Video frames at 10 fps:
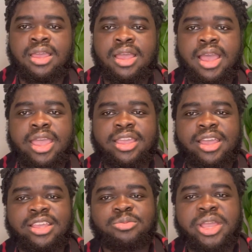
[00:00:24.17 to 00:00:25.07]
Hi
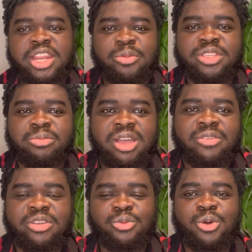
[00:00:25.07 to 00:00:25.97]
guys, my name is
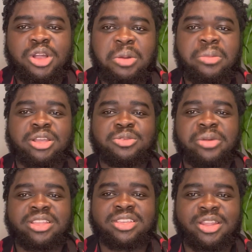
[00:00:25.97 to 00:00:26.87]
Marvin. Welcome back to
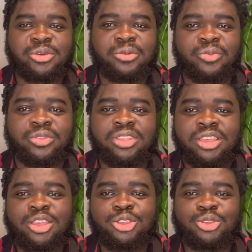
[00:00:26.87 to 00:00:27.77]
my channel.
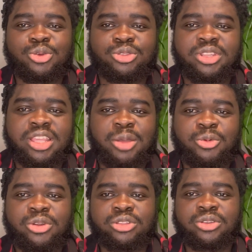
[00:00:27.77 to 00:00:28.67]
So today I'm
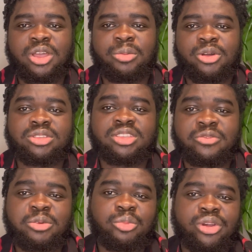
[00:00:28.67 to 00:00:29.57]
going to talk about
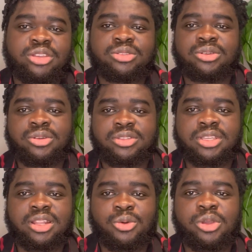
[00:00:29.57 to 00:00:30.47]
7 points to
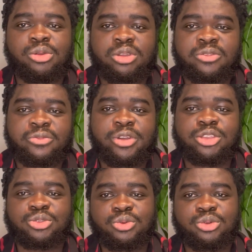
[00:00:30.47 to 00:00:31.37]
consider when looking for a
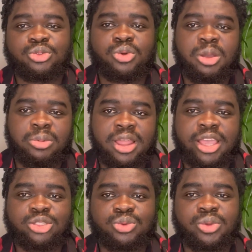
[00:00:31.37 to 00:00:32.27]
school to apply
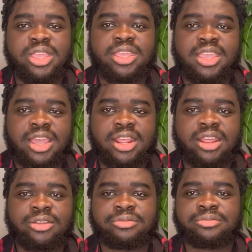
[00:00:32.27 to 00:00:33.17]
to in
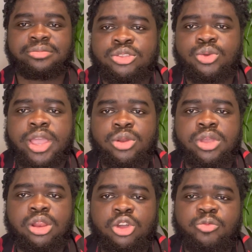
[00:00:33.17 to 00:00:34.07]
Canada. So I know
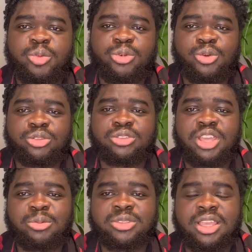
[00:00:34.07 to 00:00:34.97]
a lot of people want to
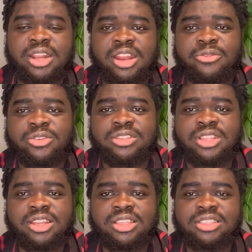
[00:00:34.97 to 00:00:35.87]
come to Canada for
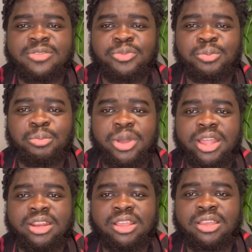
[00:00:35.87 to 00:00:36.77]
studies,
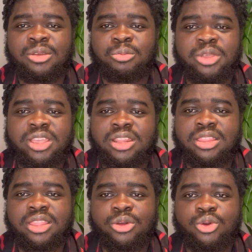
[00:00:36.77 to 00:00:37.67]
but
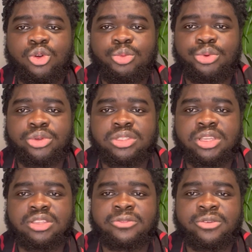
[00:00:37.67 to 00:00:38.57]
beginning the whole
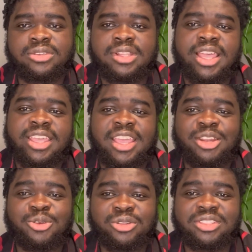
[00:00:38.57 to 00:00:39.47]
process feels like a
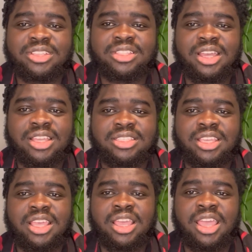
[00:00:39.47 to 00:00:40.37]
daunting task
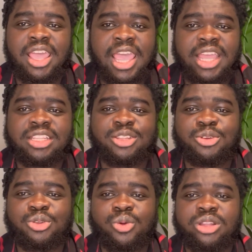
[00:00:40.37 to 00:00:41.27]
and they
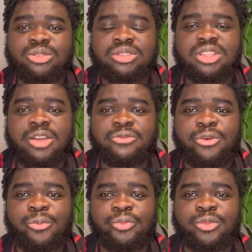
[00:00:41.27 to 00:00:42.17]
don't know where to start
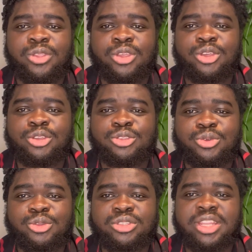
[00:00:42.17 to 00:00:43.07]
from.
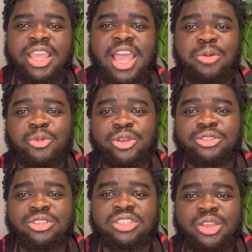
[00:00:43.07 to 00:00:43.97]
So today I'm going
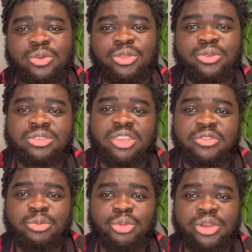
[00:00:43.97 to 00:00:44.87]
to share with you
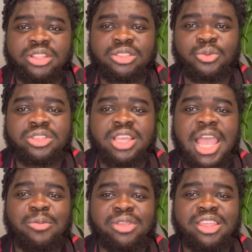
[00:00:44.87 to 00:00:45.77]
7 points which
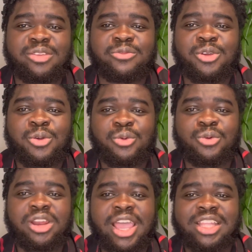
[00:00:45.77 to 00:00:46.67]
I believe
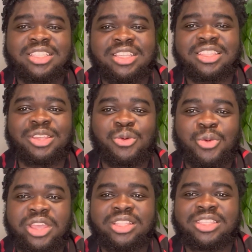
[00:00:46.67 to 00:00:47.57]
will lighten the
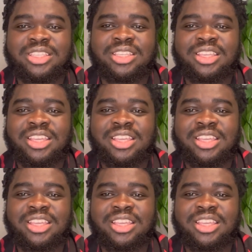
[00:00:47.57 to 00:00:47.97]
weight